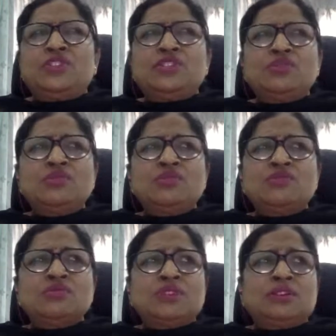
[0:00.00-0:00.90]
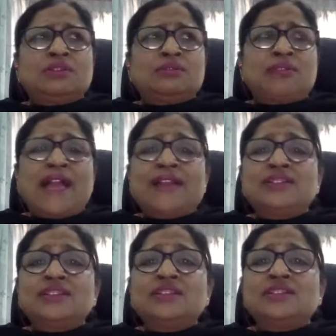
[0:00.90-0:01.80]
also
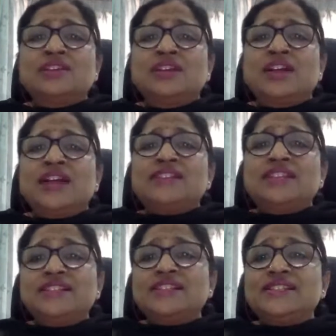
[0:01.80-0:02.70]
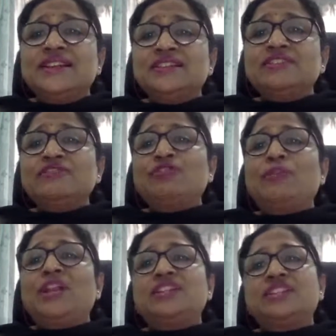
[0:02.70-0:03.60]
acted as an incentive
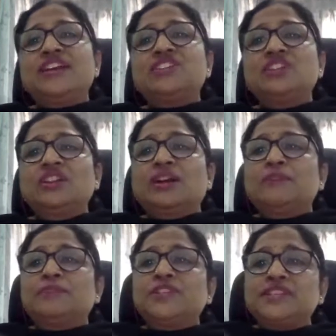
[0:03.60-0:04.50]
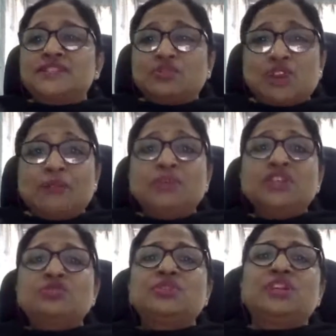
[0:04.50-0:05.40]
for multinational companies to come
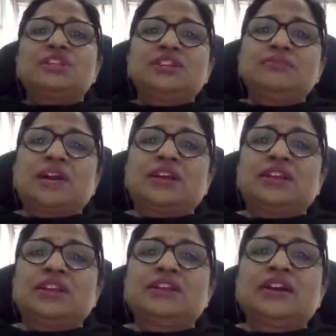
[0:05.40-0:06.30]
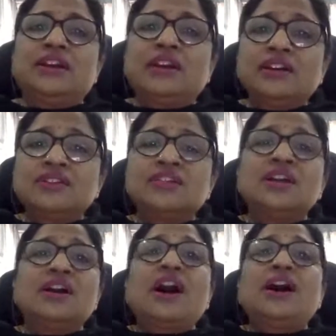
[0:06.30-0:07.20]
into the Indian market and conduct
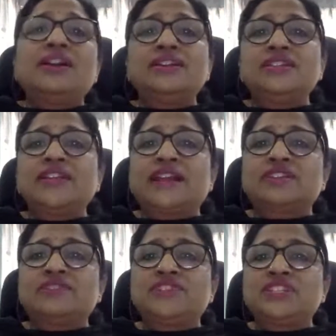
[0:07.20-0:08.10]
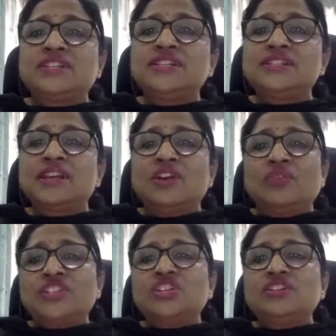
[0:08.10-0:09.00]
R&D activities,
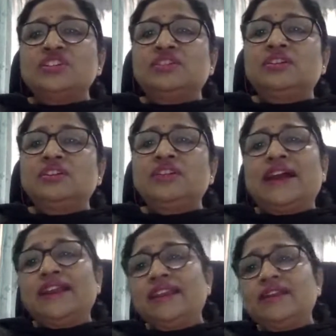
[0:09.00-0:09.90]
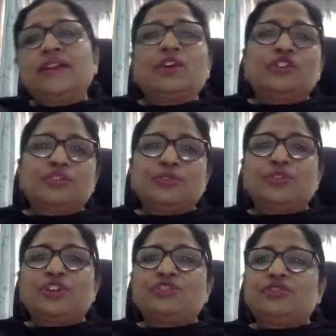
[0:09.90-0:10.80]
which in turn directly
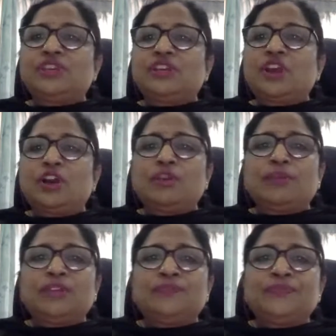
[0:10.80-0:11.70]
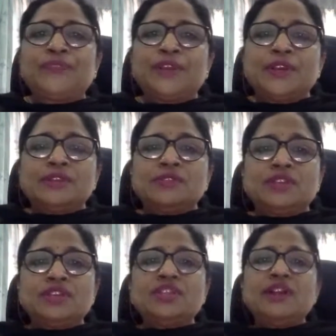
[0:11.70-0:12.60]
contributed to the economy. So
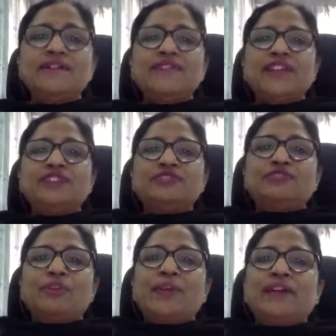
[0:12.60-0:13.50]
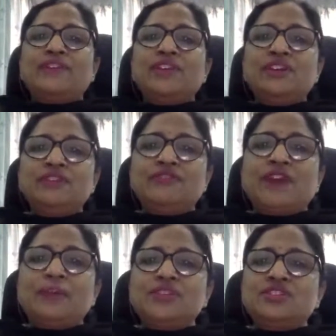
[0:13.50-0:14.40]
India went from having a
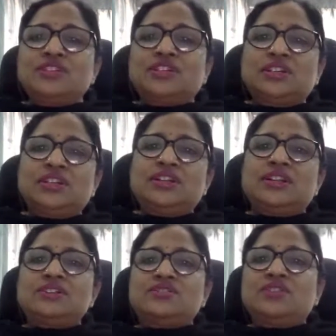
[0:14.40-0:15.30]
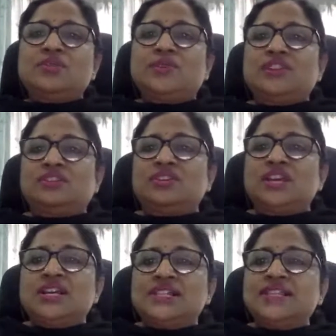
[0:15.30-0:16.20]
pharmaceutical industry worth
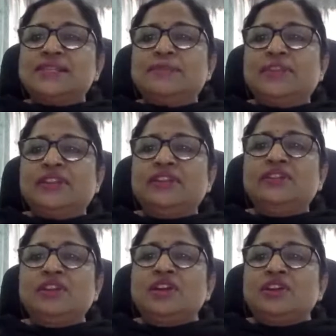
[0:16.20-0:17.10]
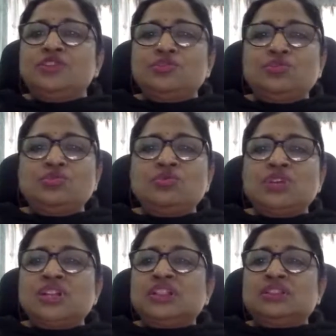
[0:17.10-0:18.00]
6 billion
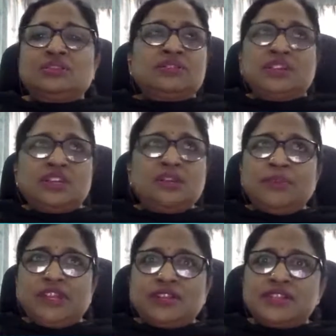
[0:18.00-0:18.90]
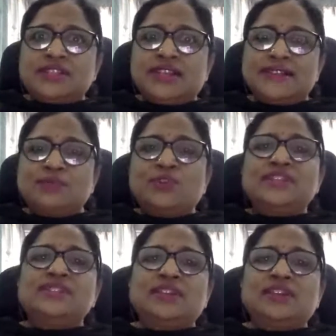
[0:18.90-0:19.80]
to 30 billions as soon
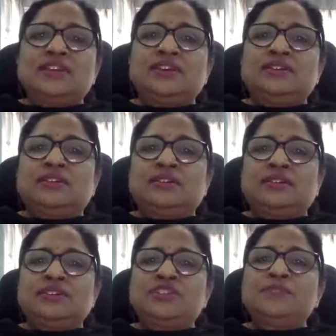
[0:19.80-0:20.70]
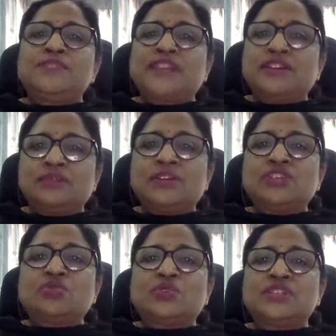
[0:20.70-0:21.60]
as the TRIPS
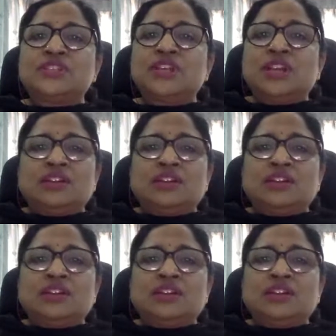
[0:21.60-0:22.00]
agreement was